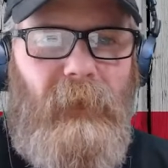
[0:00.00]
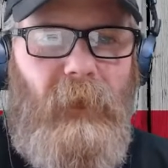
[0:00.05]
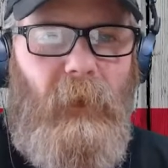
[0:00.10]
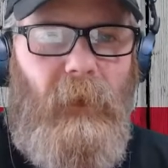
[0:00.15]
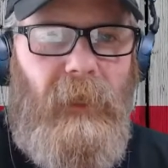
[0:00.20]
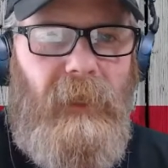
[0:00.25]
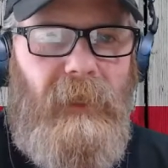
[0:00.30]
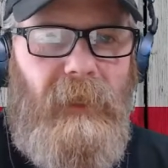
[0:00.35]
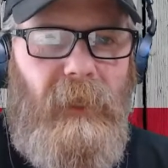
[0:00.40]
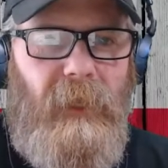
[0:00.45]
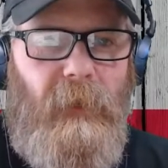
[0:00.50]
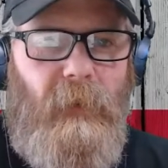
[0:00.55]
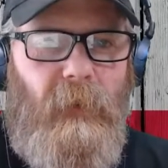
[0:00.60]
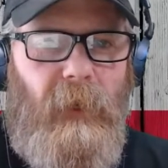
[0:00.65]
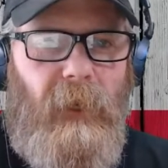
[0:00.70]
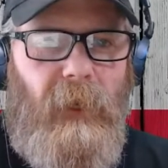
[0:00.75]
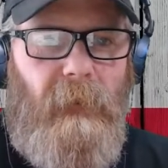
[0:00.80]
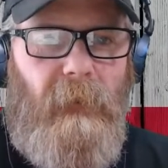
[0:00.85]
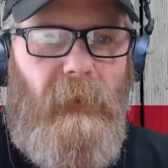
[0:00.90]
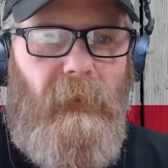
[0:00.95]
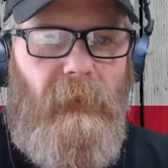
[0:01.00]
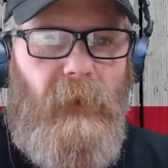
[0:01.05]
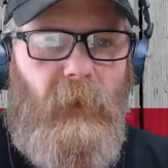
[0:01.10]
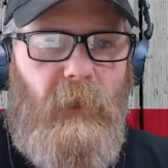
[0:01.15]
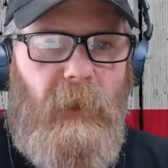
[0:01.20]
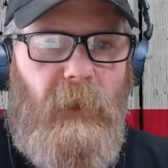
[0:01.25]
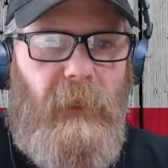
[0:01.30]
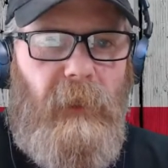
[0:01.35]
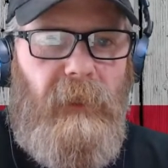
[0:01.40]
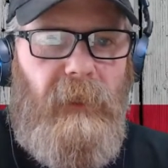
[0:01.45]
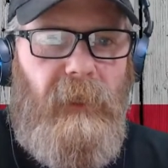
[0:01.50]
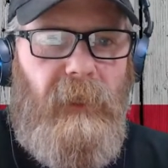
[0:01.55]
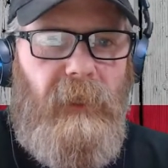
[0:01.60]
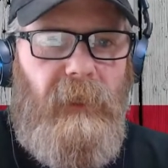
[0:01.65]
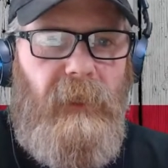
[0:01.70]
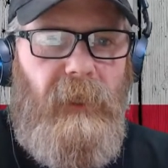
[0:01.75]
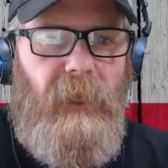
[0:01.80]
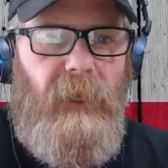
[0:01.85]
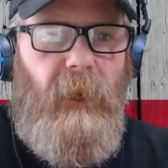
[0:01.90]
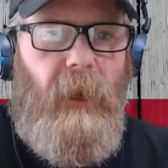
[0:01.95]
Let's see, we got viewers. We got
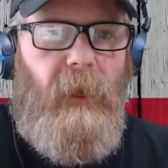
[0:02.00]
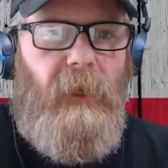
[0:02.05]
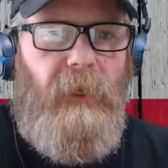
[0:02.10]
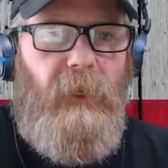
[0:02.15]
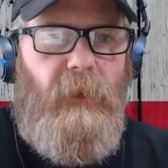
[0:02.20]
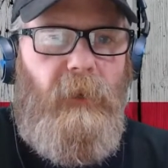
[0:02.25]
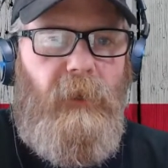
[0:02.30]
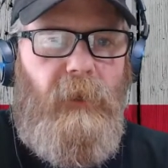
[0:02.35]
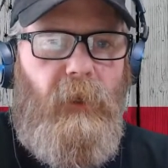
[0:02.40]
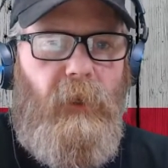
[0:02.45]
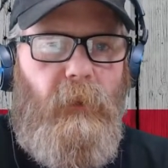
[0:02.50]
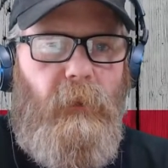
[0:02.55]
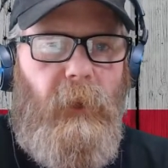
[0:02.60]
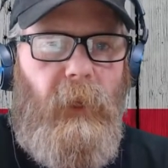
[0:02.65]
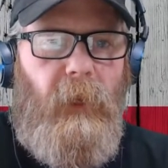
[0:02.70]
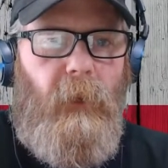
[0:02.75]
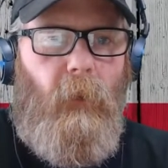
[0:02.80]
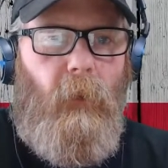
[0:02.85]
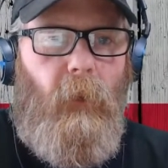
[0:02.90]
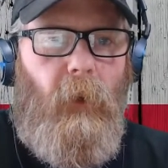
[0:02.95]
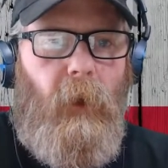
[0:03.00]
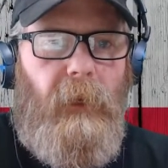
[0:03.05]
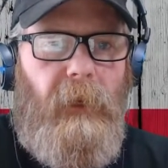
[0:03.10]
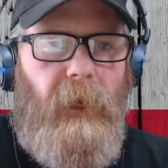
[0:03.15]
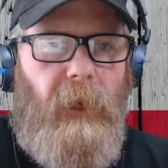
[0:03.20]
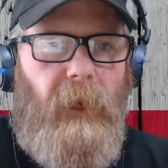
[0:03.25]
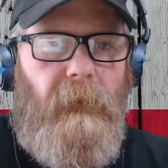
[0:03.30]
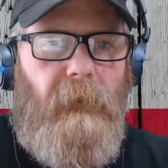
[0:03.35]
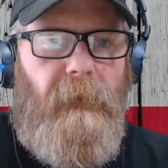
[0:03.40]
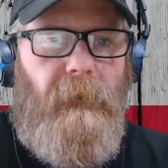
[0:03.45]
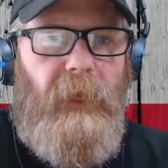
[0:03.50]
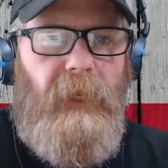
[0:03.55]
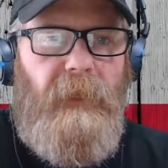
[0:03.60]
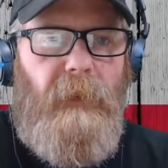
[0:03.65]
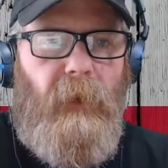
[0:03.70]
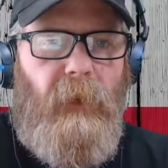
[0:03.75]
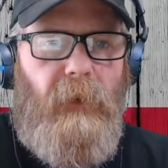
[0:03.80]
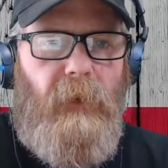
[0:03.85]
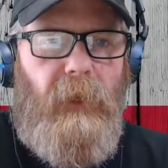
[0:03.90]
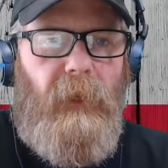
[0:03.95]
16 on YouTube and 1 on
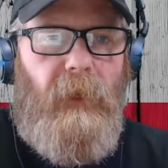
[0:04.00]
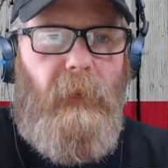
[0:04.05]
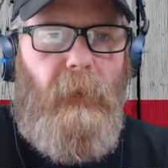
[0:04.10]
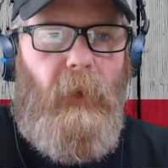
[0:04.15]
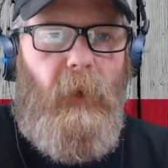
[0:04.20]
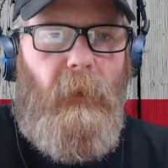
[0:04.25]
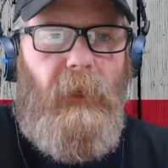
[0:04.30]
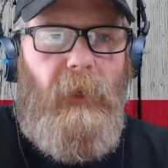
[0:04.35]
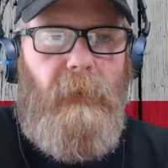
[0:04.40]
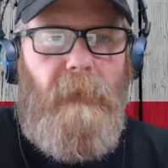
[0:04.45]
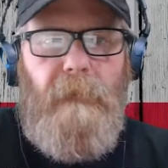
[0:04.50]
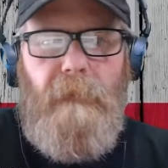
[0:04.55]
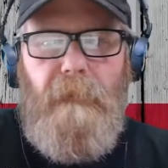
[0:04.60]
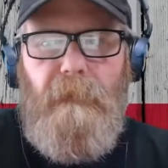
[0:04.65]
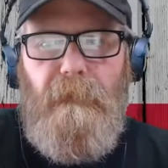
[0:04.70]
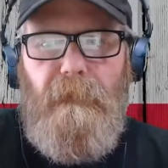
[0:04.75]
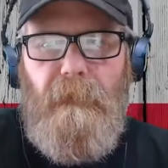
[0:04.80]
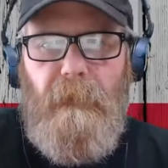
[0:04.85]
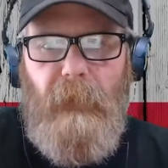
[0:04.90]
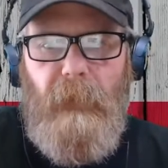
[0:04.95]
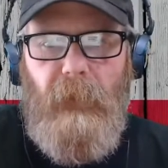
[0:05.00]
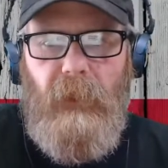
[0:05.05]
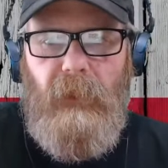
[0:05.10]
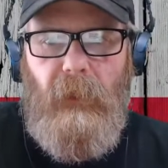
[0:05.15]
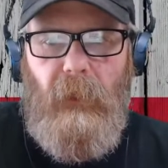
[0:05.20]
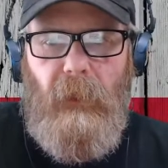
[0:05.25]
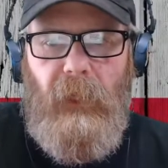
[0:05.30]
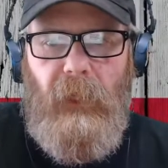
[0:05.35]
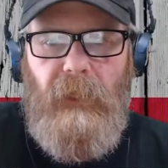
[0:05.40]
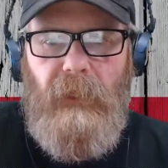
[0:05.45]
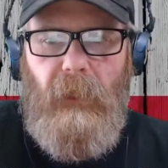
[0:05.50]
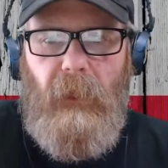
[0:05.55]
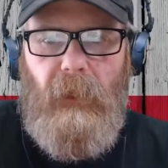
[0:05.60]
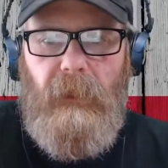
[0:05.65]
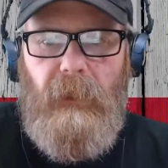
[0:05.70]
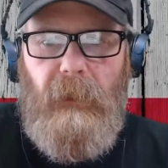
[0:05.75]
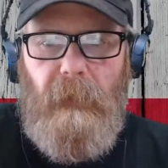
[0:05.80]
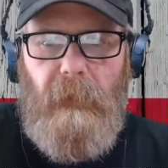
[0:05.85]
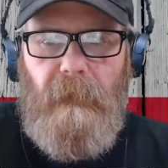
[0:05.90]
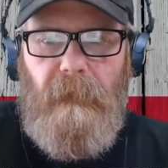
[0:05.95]
Facebook at the moment. So that's
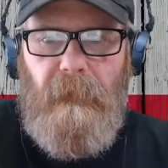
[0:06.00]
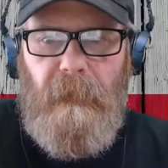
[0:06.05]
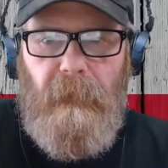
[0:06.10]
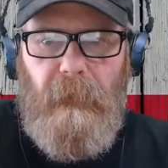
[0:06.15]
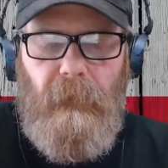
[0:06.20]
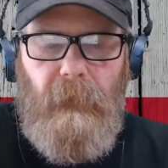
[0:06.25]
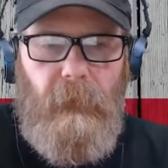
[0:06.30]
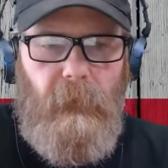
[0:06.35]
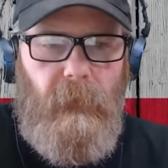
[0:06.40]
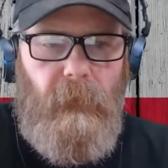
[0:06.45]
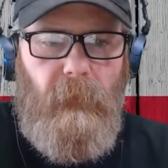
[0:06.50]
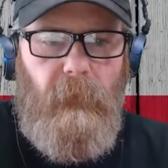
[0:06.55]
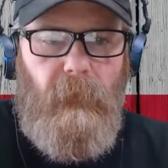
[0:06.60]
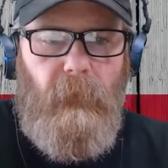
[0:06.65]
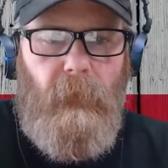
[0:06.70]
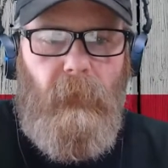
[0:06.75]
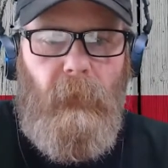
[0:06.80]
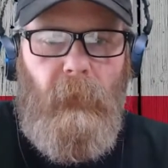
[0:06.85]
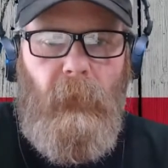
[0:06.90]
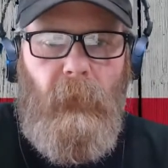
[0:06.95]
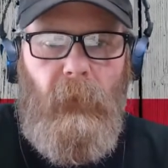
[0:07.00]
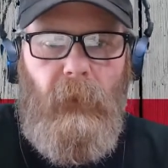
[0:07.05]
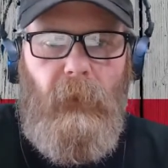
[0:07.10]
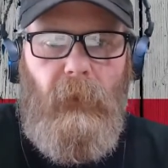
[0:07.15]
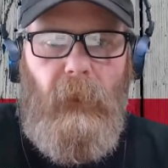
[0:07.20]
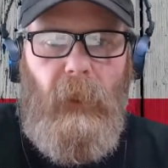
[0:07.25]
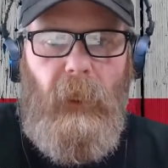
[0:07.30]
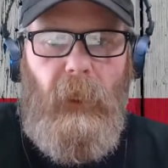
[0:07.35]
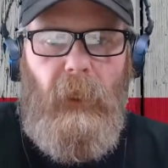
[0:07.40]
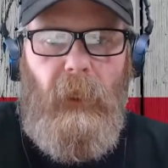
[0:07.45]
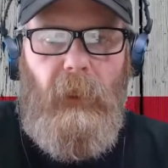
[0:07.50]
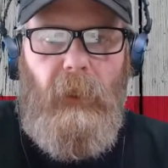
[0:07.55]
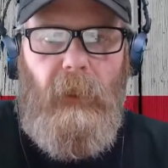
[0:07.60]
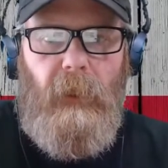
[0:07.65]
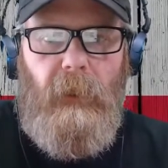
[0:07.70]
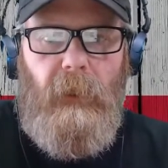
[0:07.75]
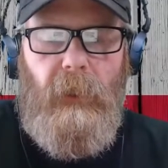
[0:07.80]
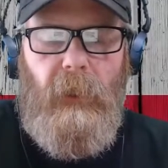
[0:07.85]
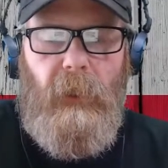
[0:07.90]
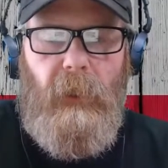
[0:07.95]
awesome.
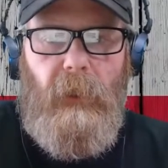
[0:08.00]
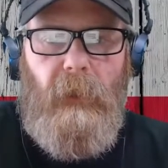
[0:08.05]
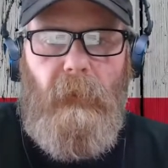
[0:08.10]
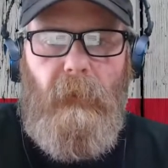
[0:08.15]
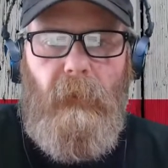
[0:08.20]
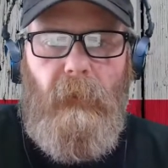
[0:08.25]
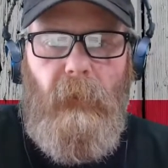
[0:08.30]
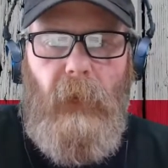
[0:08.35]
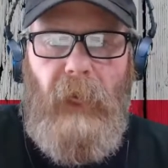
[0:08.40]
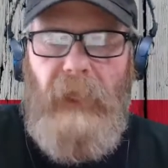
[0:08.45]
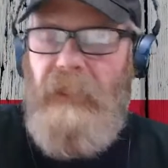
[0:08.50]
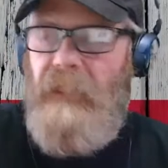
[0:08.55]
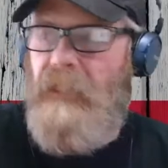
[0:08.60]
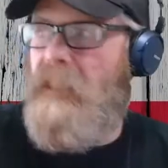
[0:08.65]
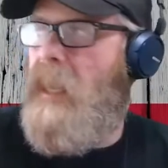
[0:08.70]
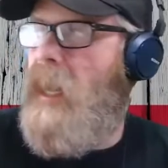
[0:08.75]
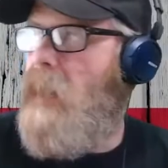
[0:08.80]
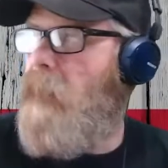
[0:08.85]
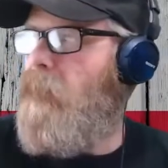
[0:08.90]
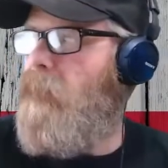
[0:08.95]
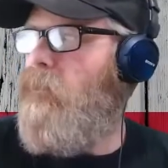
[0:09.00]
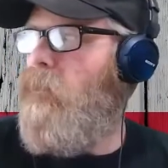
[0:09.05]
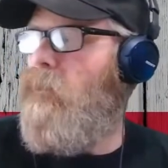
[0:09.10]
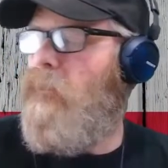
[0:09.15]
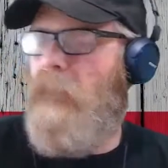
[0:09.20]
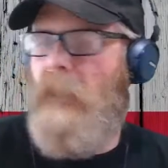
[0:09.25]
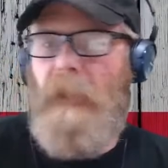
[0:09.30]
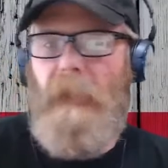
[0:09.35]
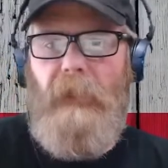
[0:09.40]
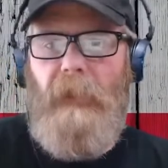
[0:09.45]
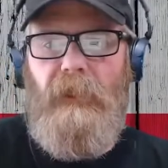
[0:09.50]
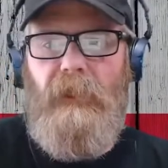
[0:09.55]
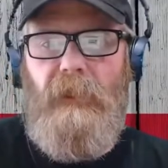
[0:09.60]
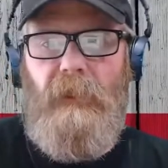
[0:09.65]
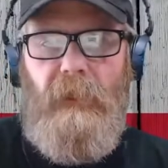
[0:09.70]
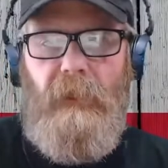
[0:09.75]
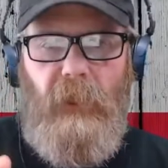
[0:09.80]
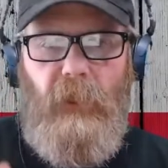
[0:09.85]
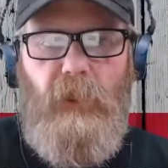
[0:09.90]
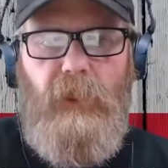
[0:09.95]
And I did not program
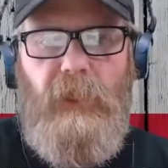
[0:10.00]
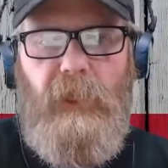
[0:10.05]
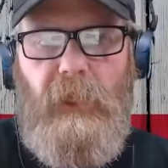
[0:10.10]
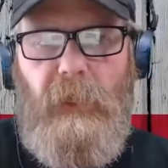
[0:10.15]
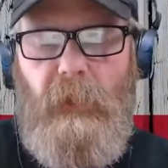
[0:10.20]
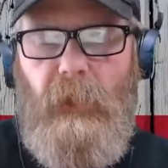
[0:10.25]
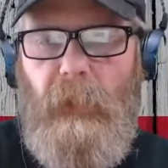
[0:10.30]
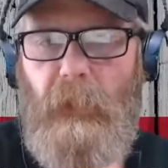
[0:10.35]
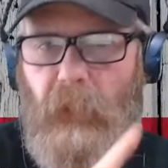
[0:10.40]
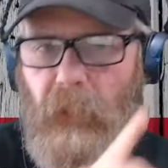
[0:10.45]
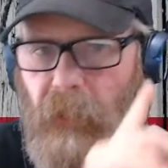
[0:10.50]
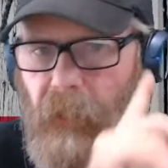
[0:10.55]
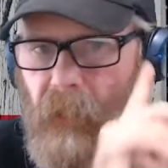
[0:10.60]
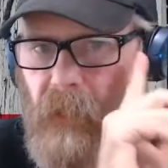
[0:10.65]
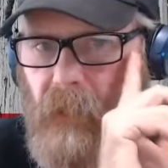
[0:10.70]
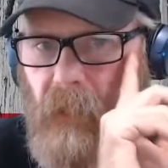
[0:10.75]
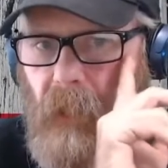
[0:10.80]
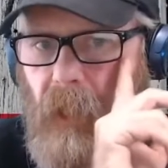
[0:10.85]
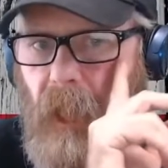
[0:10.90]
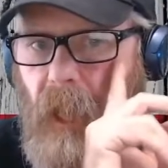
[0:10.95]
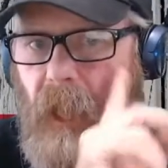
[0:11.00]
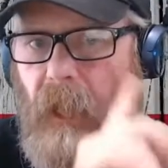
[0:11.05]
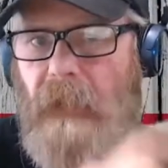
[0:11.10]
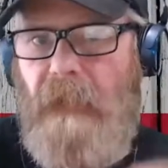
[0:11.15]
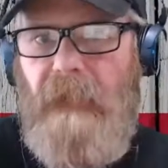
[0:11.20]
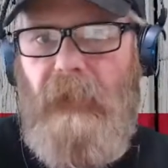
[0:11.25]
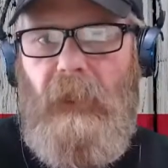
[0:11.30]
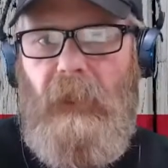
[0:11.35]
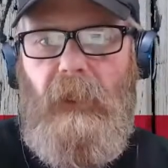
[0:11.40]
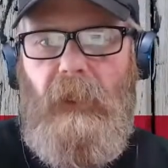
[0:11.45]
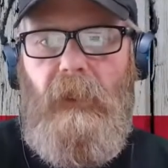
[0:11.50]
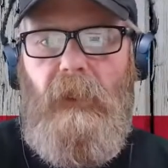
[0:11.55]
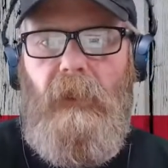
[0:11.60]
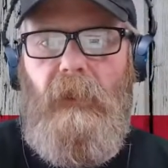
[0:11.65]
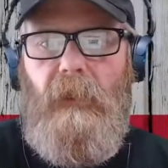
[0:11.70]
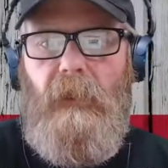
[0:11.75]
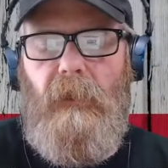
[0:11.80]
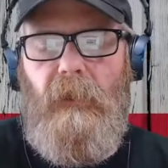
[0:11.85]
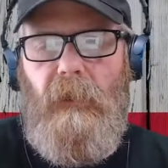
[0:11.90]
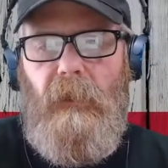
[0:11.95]
this. Usually we put this live
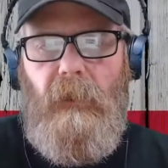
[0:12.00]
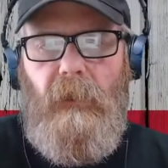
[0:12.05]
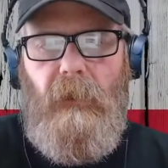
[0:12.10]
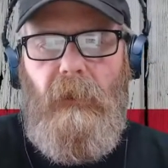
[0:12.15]
in